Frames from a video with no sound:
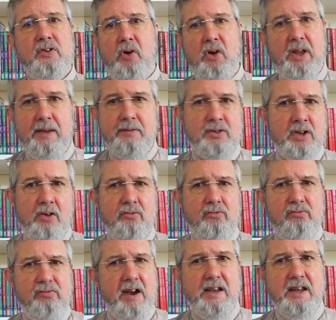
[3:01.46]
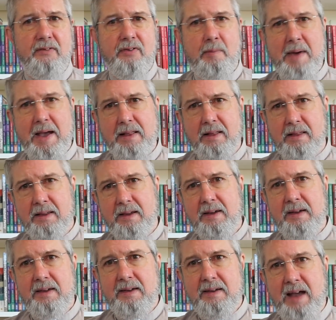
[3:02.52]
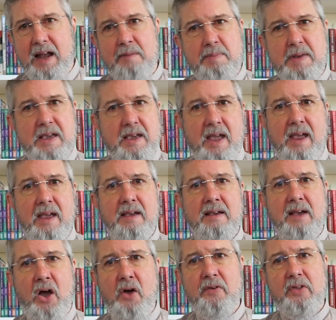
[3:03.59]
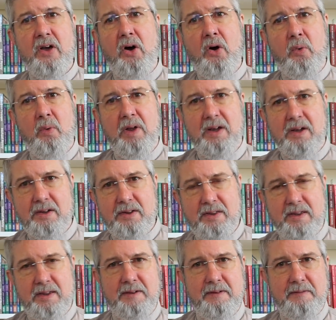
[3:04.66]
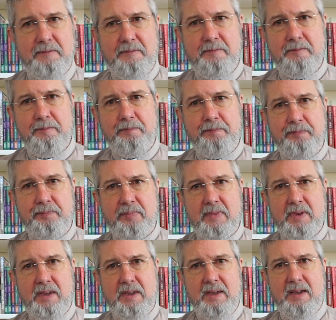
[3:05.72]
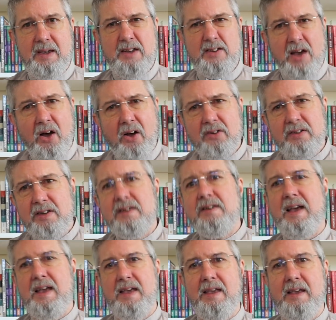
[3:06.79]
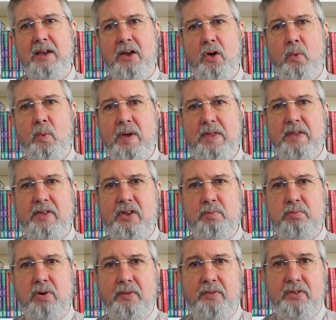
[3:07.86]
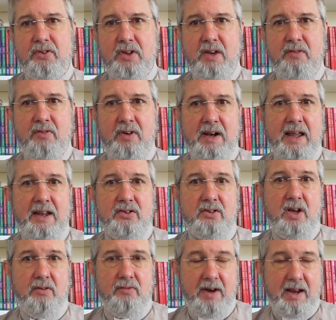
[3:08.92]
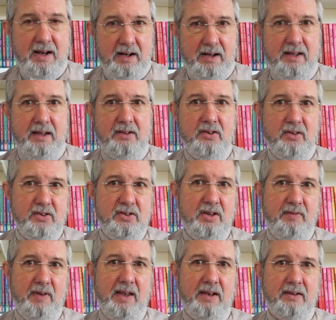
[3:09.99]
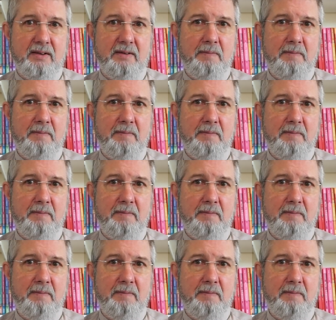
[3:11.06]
of Olives ready for battle and be king over the whole earth. It's hard to say whether this prophecy relates directly to this event,